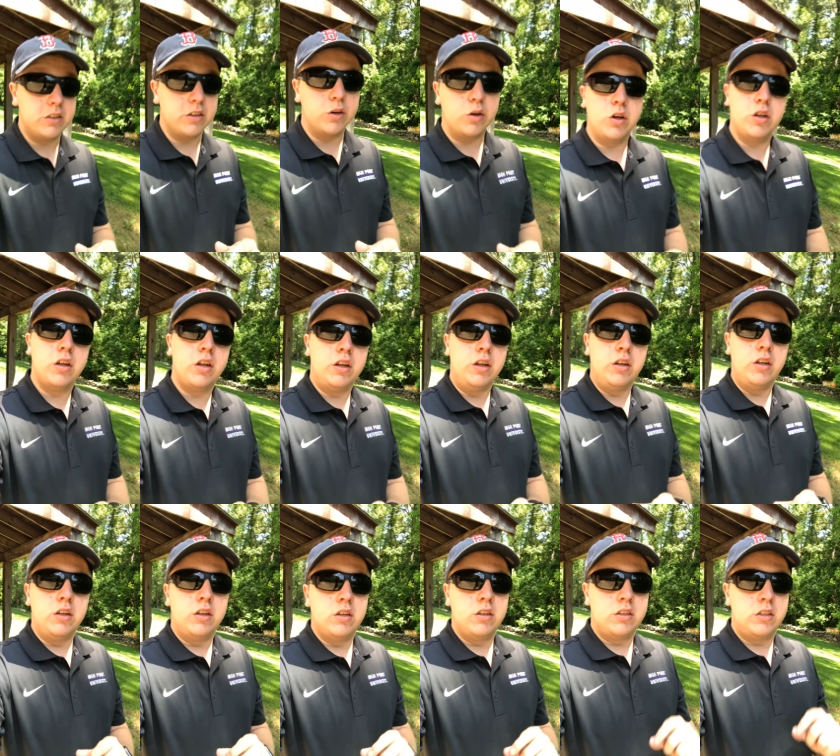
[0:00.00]
you
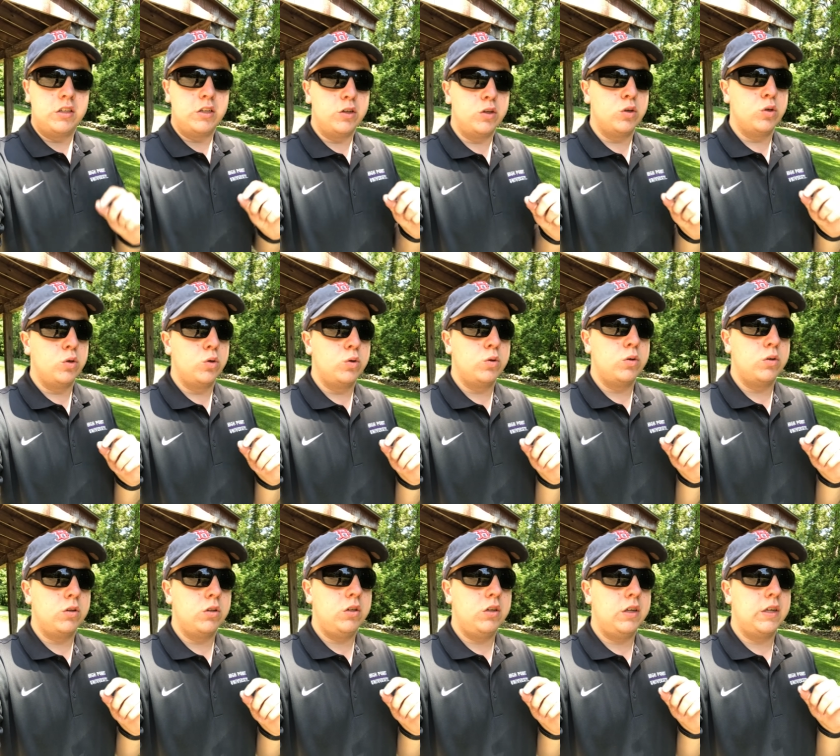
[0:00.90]
to
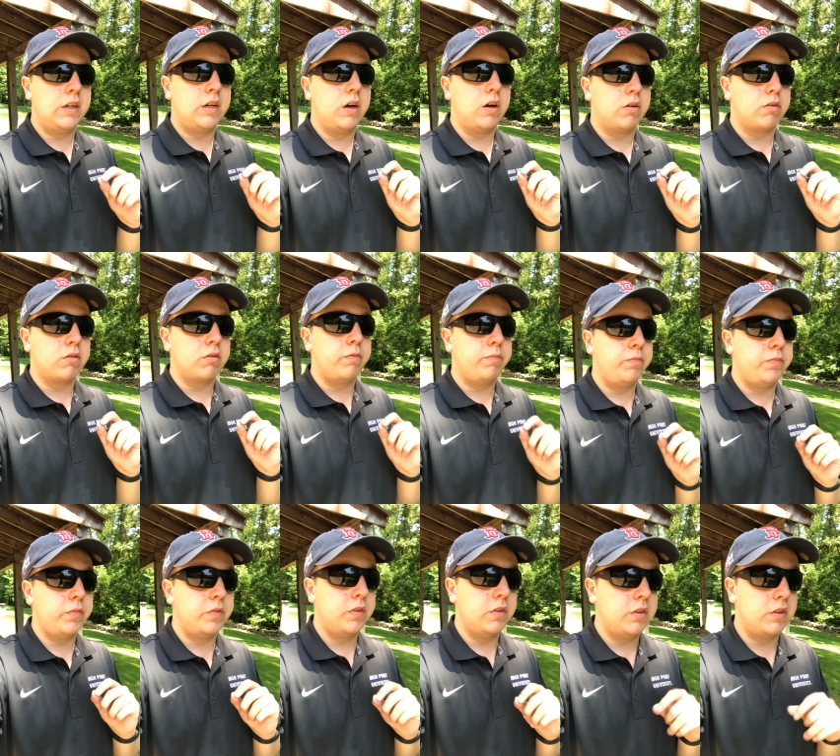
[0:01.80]
you
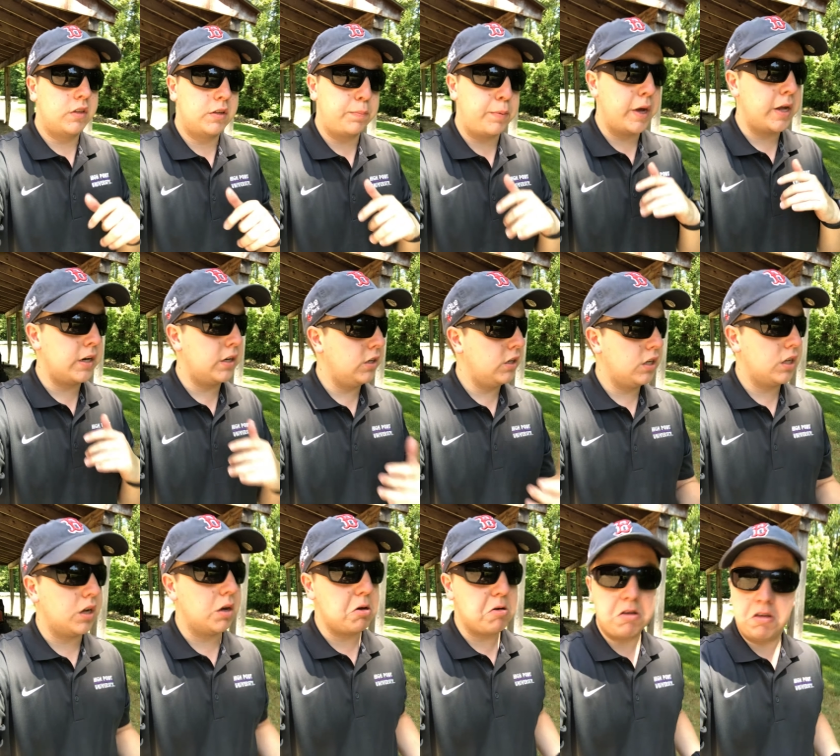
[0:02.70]
know spend you
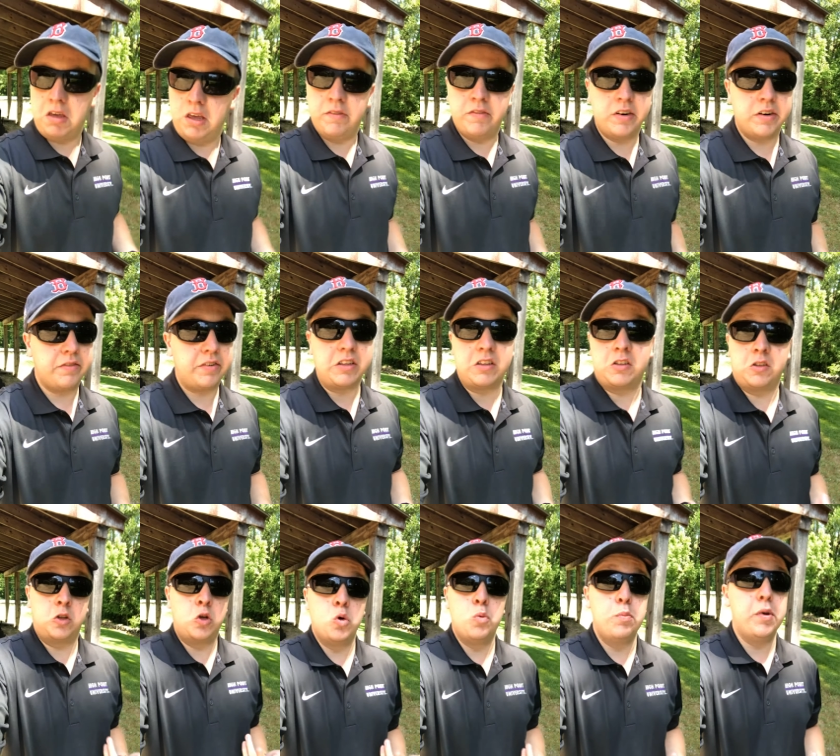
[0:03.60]
know even if it's
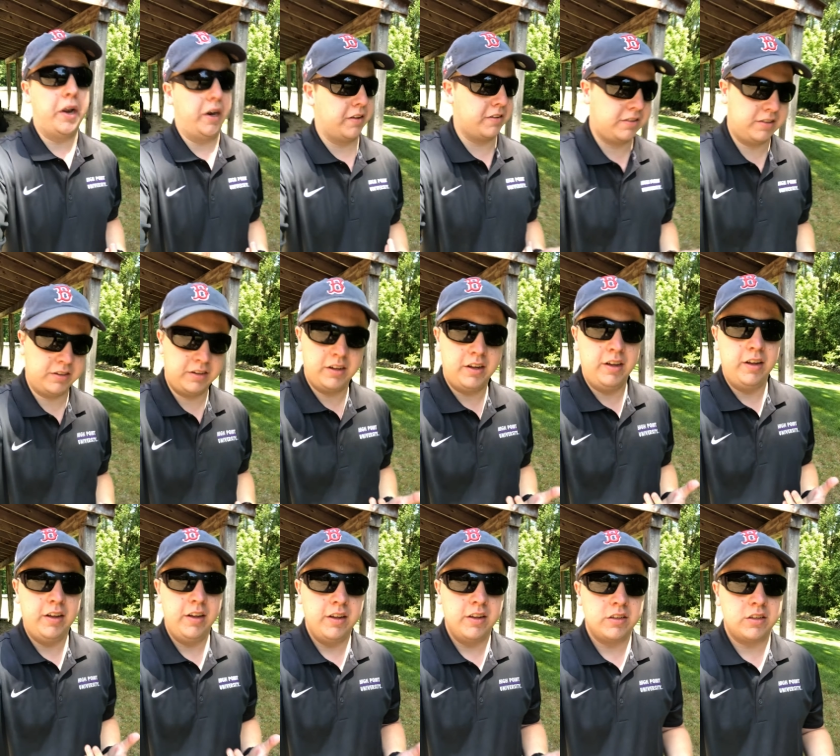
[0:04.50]
two minutes
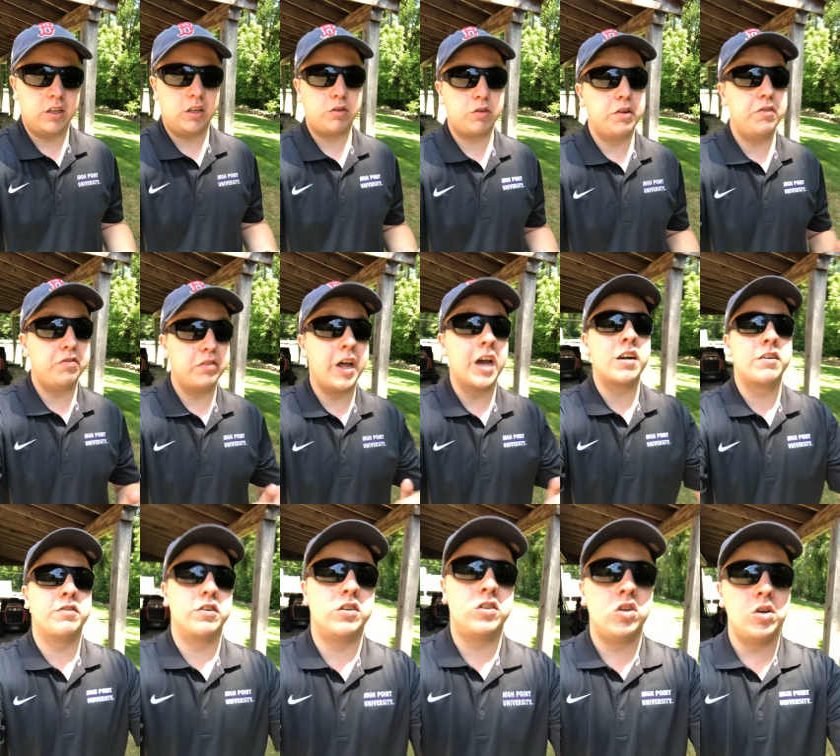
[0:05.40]
just reflect
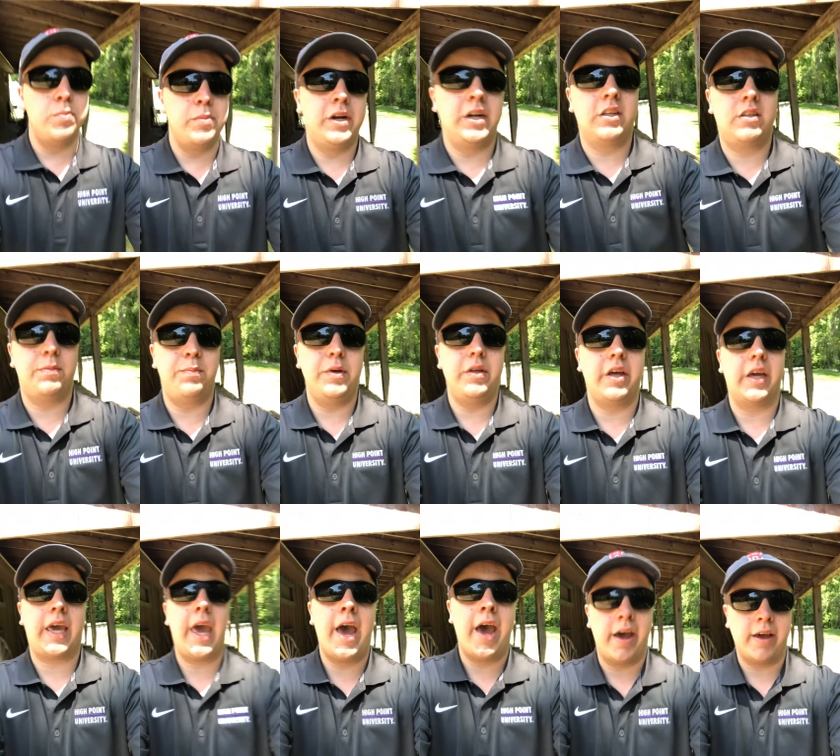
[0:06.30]
for two minutes be
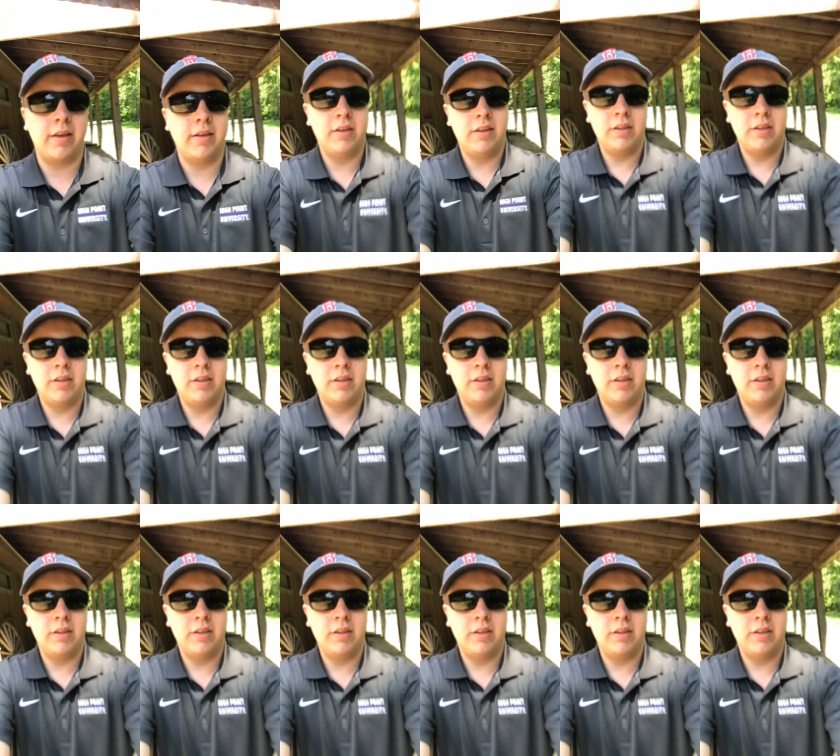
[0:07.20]
like hey